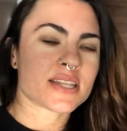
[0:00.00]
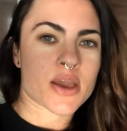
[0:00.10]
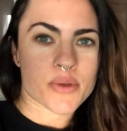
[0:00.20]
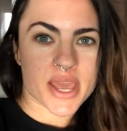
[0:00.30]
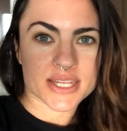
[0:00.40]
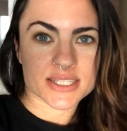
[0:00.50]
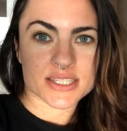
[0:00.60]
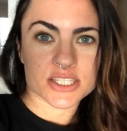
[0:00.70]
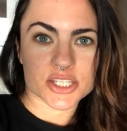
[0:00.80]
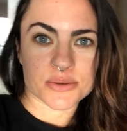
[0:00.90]
now we're headed to
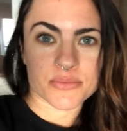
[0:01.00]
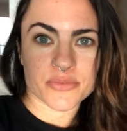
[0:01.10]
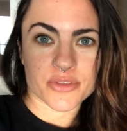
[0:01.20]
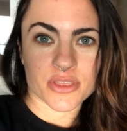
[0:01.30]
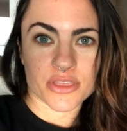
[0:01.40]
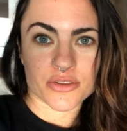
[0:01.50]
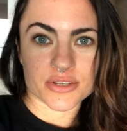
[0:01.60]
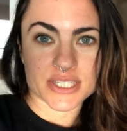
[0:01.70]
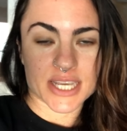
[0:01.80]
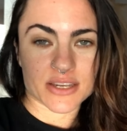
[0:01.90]
the gym for the
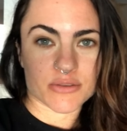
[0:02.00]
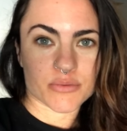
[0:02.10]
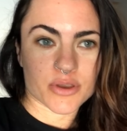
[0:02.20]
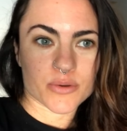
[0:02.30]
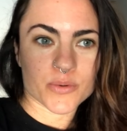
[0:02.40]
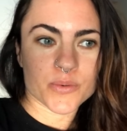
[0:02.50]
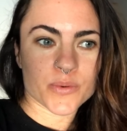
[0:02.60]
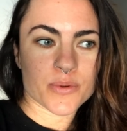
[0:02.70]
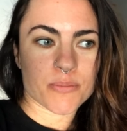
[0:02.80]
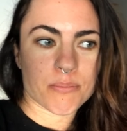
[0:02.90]
third day in a
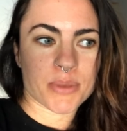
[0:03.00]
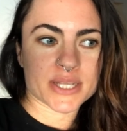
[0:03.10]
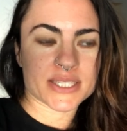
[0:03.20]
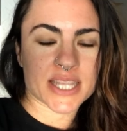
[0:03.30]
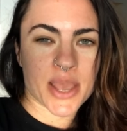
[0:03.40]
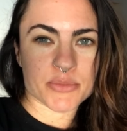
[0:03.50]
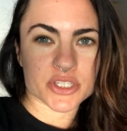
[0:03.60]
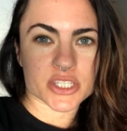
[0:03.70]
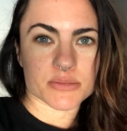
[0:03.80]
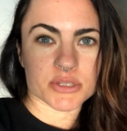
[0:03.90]
row. But today I'm
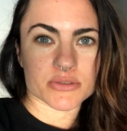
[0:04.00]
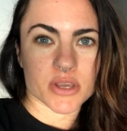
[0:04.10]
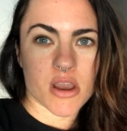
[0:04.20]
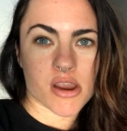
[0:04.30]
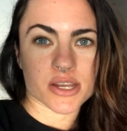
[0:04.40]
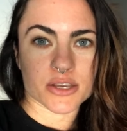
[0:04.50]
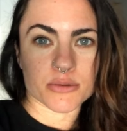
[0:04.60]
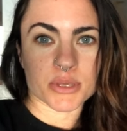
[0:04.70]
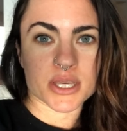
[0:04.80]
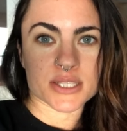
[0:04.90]
just going to be doing
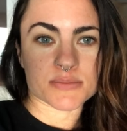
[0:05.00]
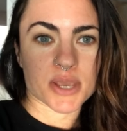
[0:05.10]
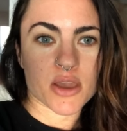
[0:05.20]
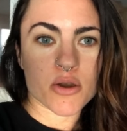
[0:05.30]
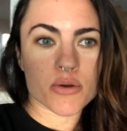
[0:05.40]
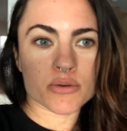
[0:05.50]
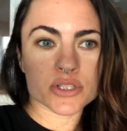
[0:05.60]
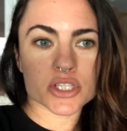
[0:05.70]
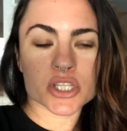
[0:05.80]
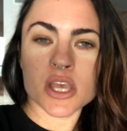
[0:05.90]
cardio because my
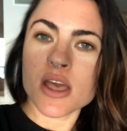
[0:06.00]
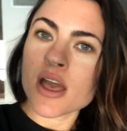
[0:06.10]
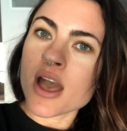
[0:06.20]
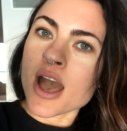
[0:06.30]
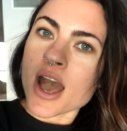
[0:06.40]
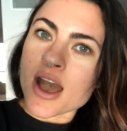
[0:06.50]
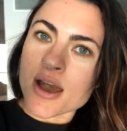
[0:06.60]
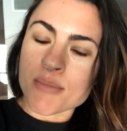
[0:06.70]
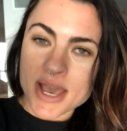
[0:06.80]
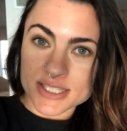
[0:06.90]
coach
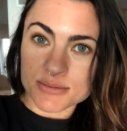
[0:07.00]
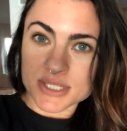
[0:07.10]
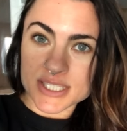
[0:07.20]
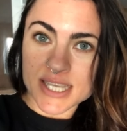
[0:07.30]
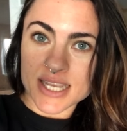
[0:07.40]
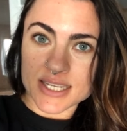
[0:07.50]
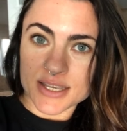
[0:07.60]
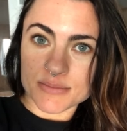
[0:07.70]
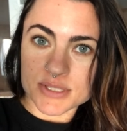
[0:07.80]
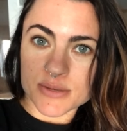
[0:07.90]
asked me to send
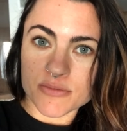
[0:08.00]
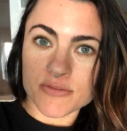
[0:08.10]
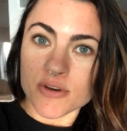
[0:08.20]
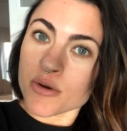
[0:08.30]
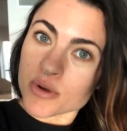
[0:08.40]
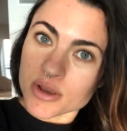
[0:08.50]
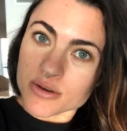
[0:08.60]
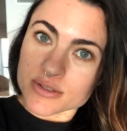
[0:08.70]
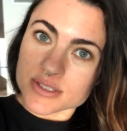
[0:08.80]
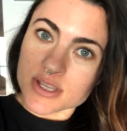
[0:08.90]
him some
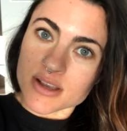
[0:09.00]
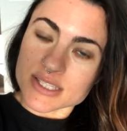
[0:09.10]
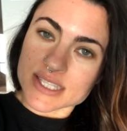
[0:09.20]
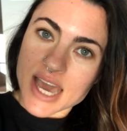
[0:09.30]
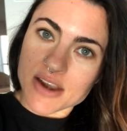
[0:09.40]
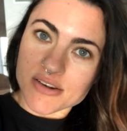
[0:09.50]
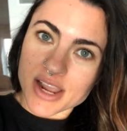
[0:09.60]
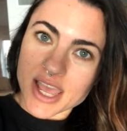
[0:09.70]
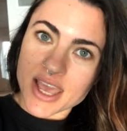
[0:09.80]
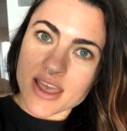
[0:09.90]
photos on
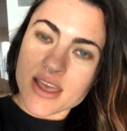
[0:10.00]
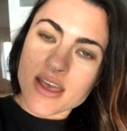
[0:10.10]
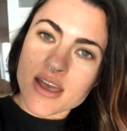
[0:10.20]
Saturday